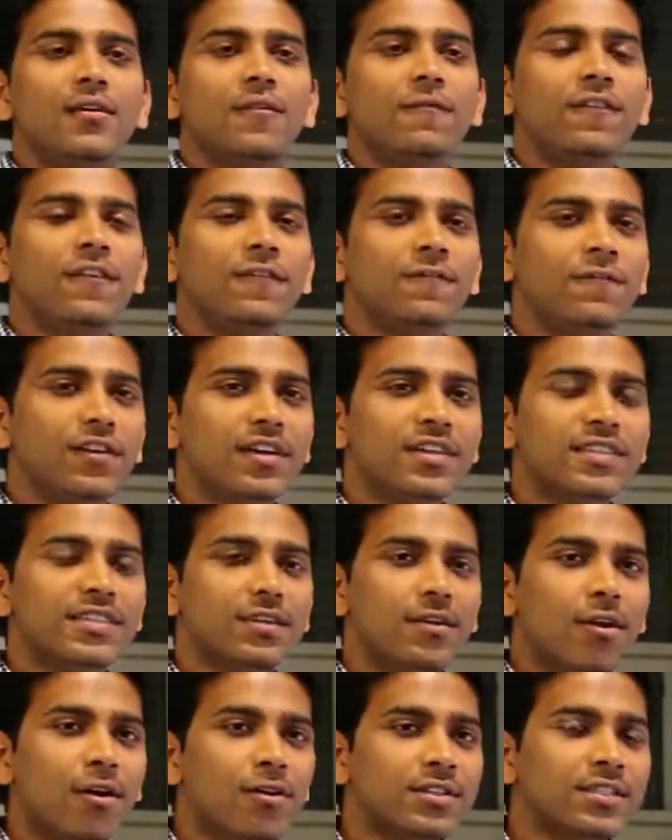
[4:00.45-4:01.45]
We first
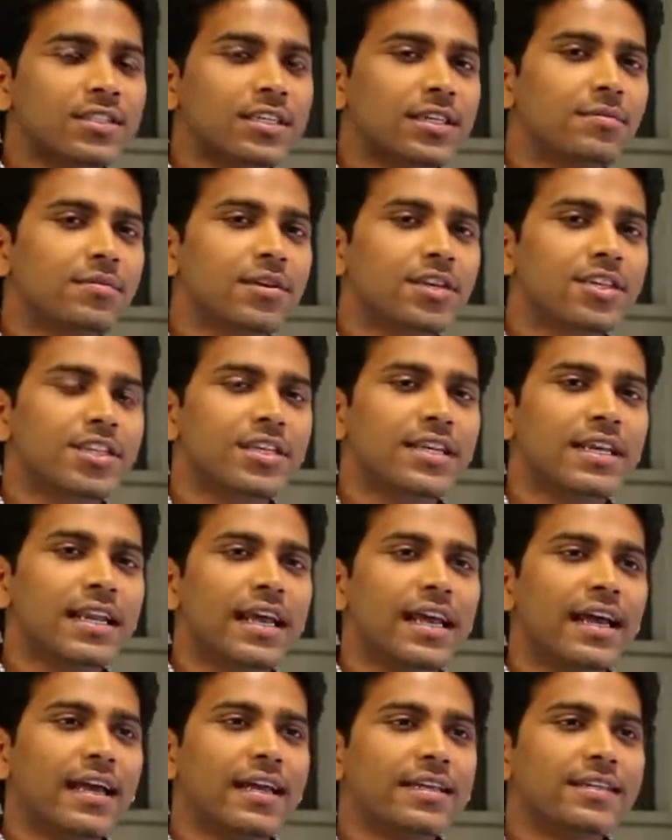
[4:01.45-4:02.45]
launched Immersion
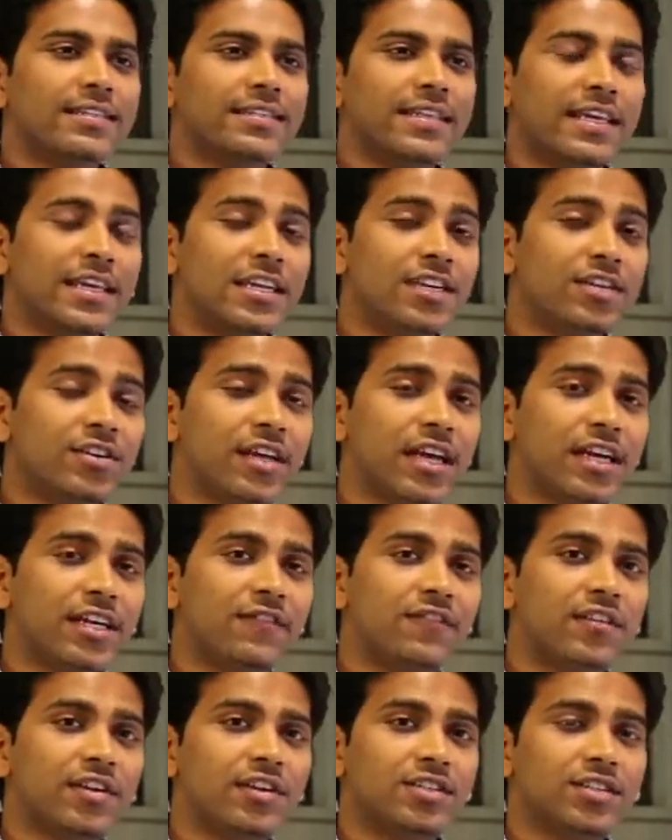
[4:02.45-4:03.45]
as an interactive
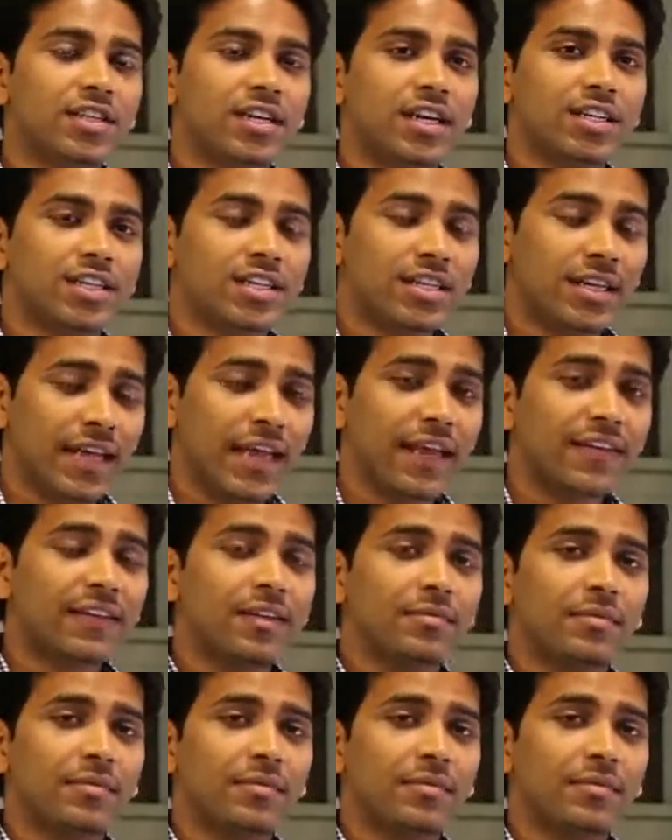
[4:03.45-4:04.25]
installation at the